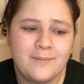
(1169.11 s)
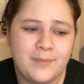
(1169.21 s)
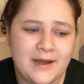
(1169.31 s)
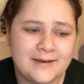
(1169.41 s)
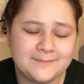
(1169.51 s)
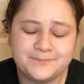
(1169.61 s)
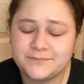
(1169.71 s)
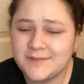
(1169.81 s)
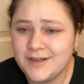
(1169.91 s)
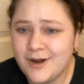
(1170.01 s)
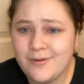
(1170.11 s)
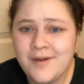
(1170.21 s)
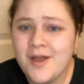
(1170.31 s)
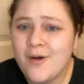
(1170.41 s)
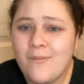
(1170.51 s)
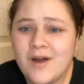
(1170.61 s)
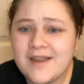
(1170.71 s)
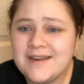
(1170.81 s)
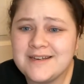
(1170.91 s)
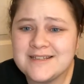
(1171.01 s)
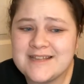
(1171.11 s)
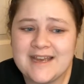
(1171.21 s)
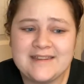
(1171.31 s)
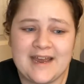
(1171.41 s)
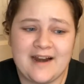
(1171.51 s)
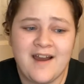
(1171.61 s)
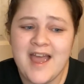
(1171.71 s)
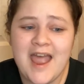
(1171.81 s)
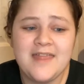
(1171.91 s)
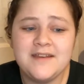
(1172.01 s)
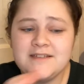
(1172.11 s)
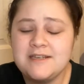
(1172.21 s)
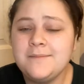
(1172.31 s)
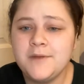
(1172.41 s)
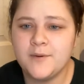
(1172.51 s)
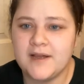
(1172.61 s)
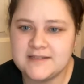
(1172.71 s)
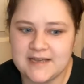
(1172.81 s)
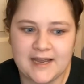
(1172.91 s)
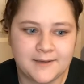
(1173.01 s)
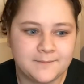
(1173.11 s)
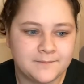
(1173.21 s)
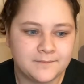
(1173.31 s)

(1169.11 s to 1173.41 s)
But, you know, what can you say there? And then Team USA.